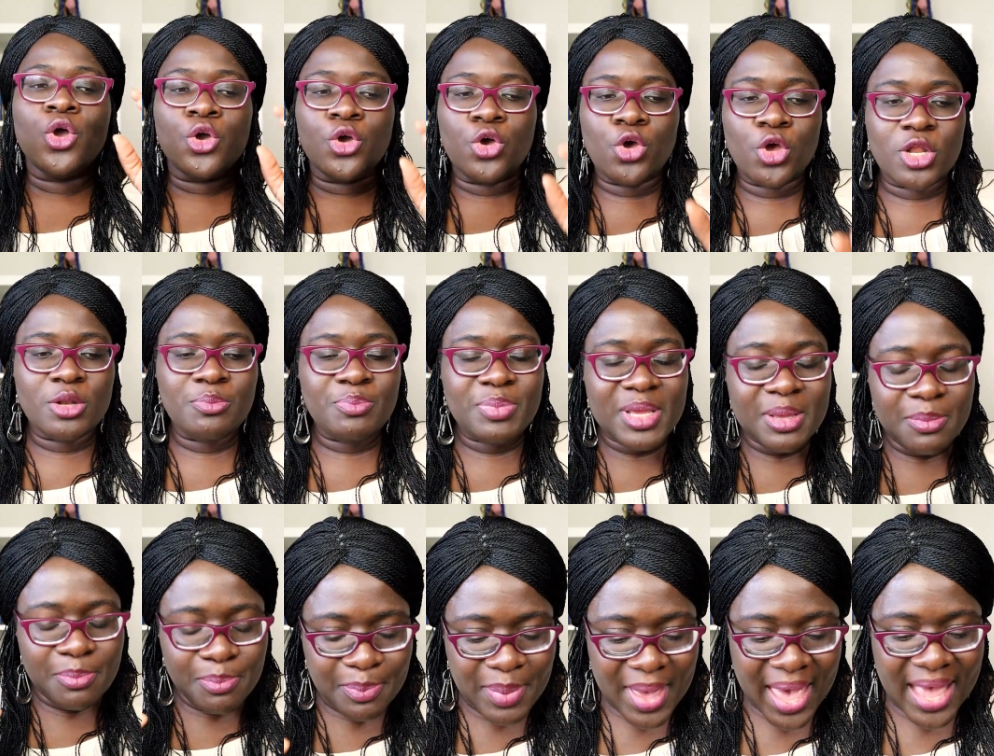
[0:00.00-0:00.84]
could
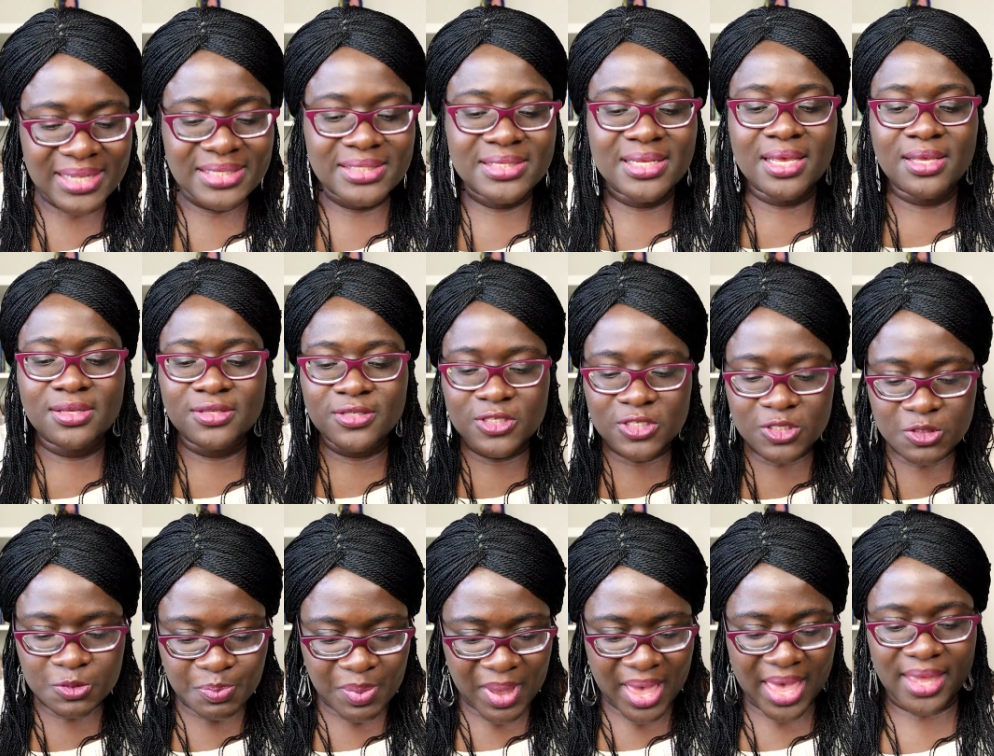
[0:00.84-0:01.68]
be better
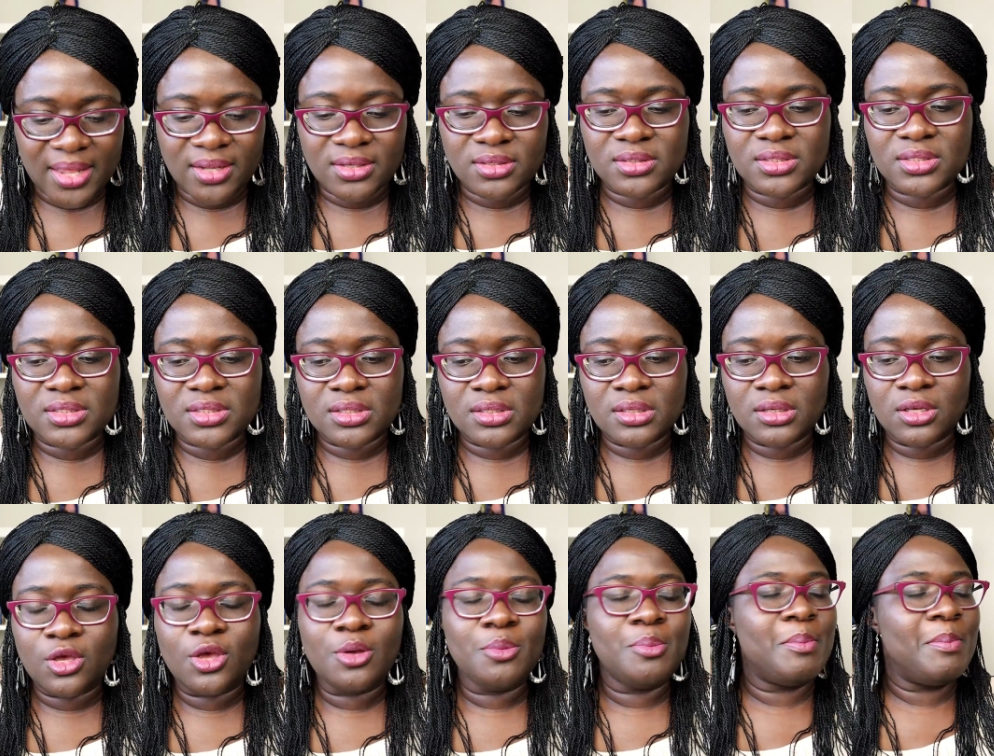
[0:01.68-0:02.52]
spent,
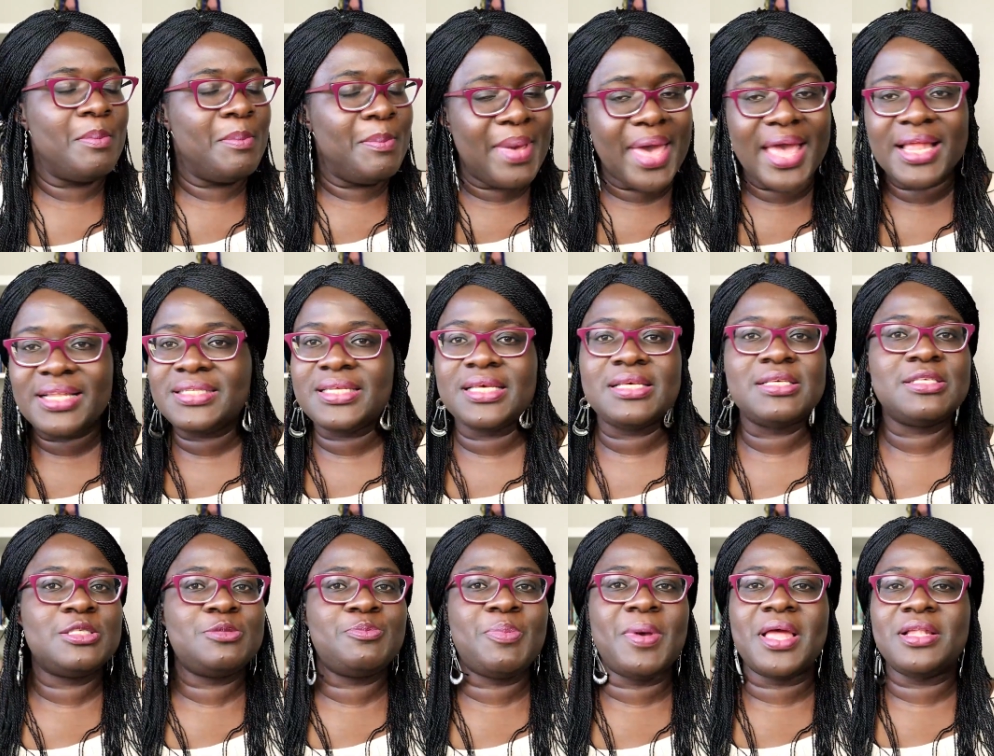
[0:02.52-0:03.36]

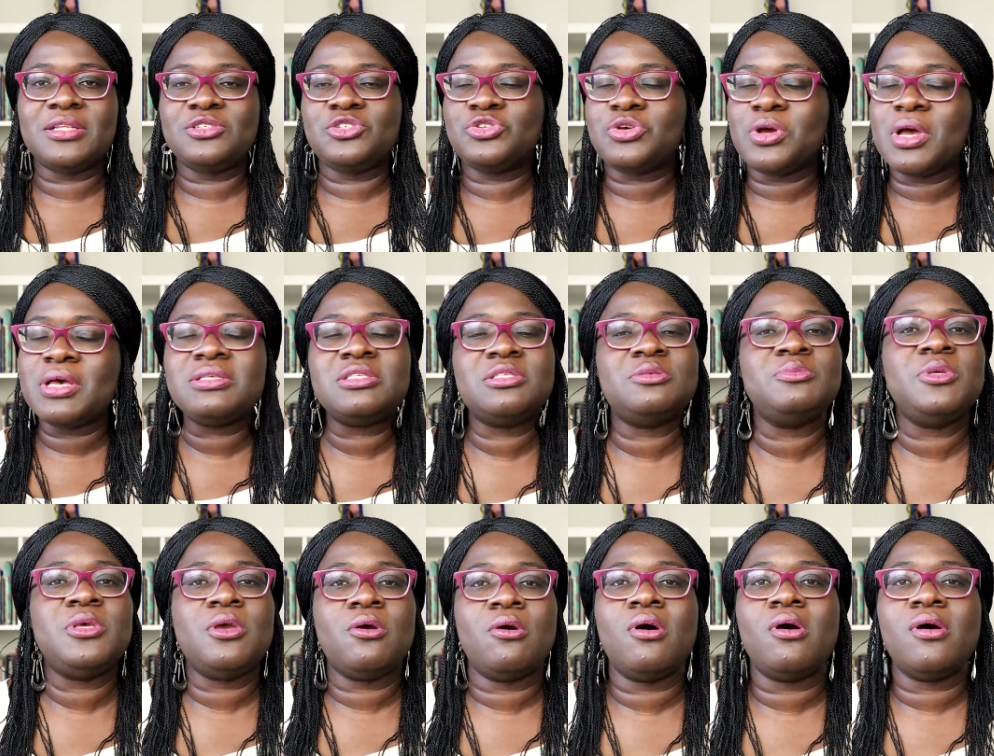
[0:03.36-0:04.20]
better spent,
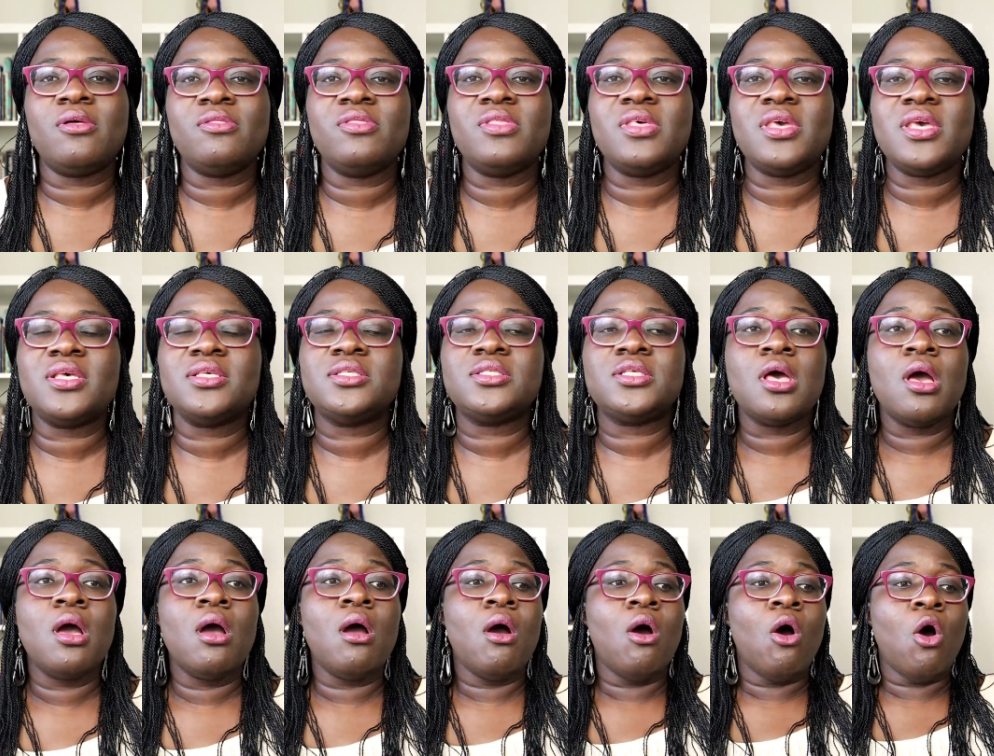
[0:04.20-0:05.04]
trust me on
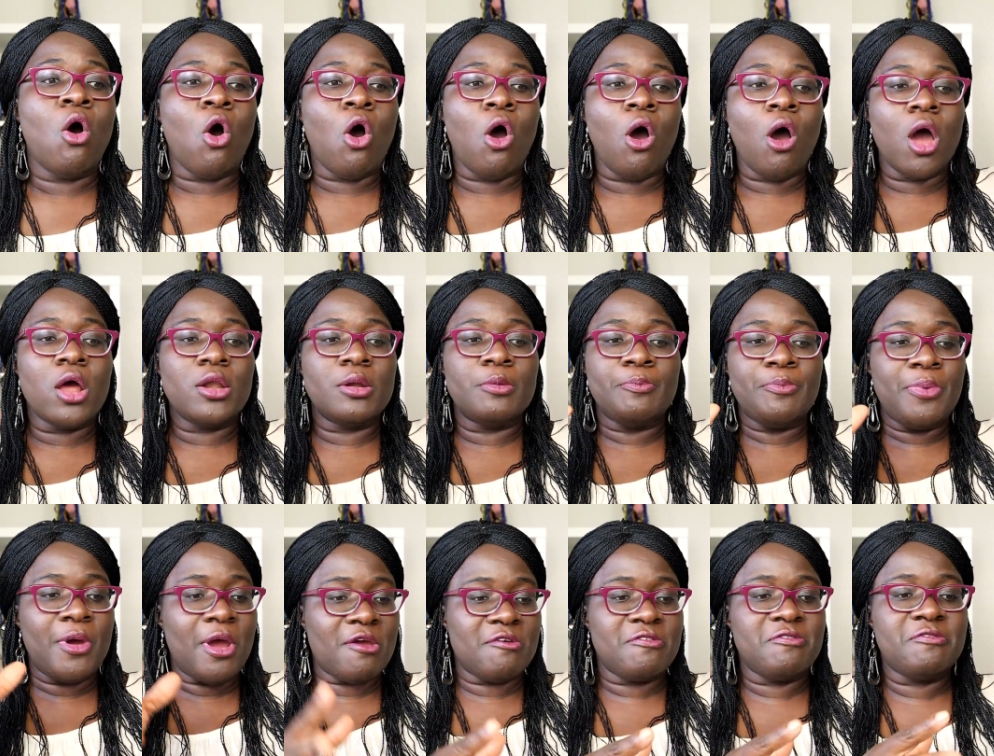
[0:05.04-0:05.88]
this, on
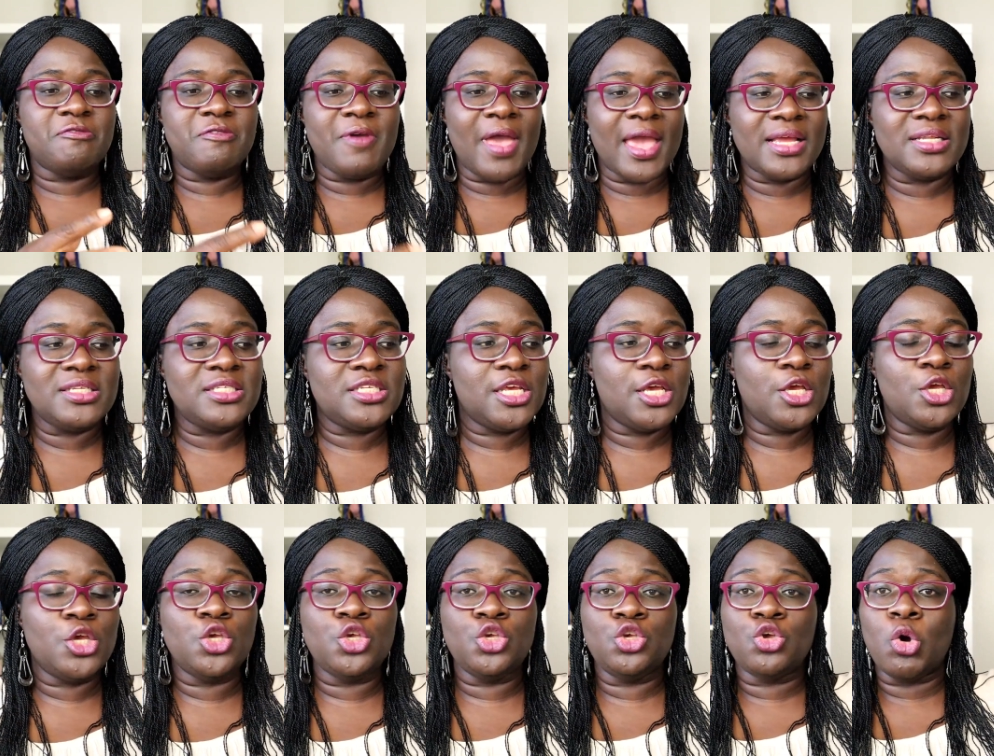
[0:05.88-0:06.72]

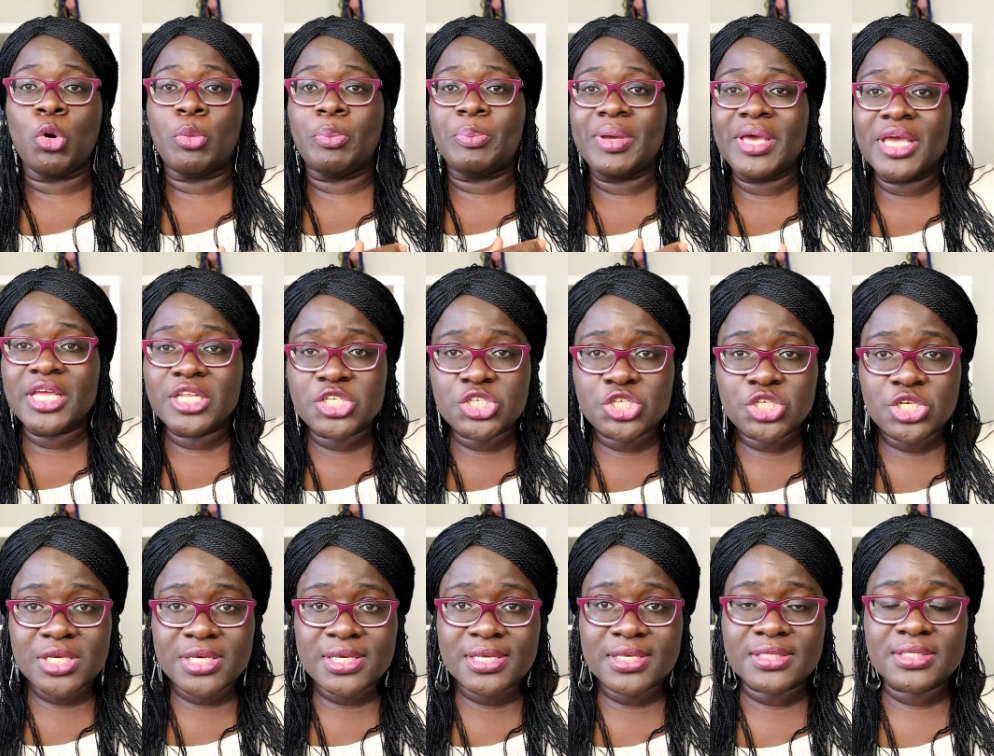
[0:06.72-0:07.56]
perfecting your
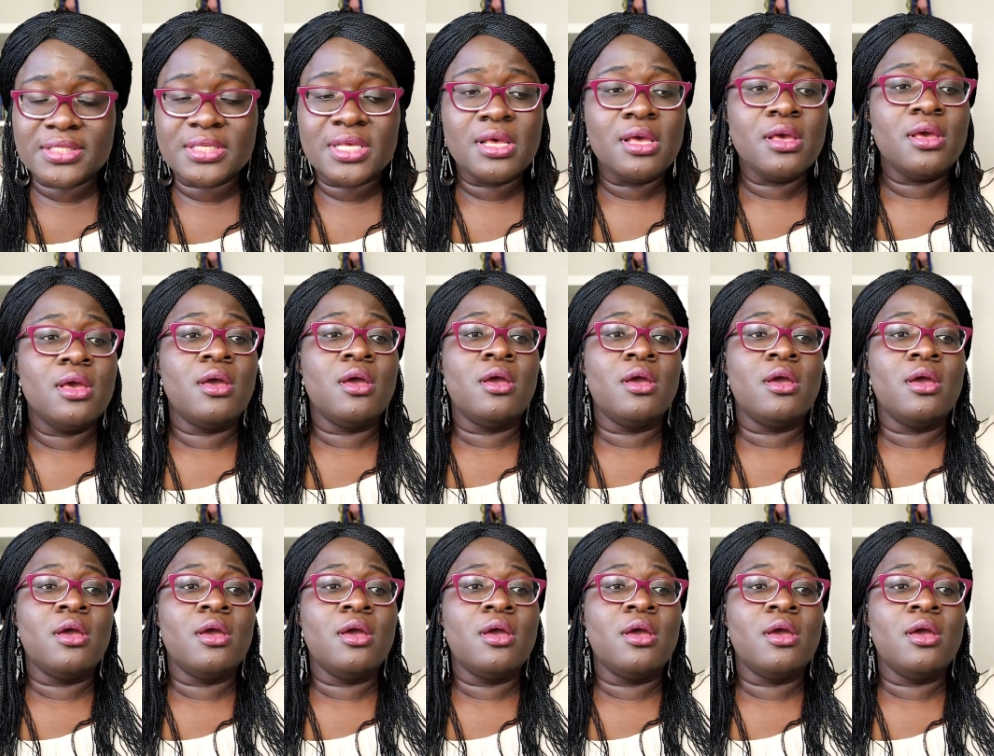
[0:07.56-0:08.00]
pitches,